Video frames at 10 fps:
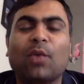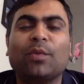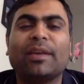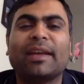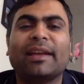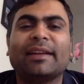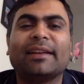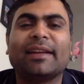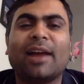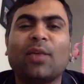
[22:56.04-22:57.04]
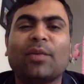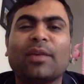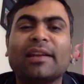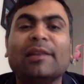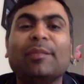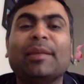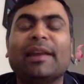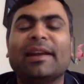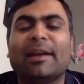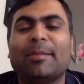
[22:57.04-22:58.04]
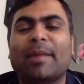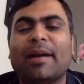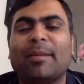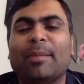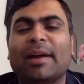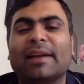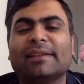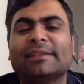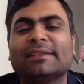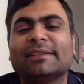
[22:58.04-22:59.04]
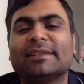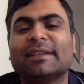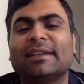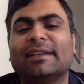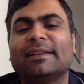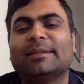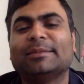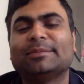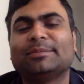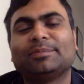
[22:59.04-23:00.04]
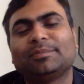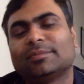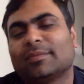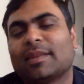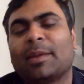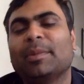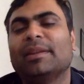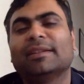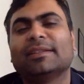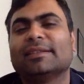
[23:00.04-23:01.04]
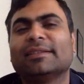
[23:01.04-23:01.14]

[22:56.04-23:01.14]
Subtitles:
we can eliminate that bias. Uh, I mean,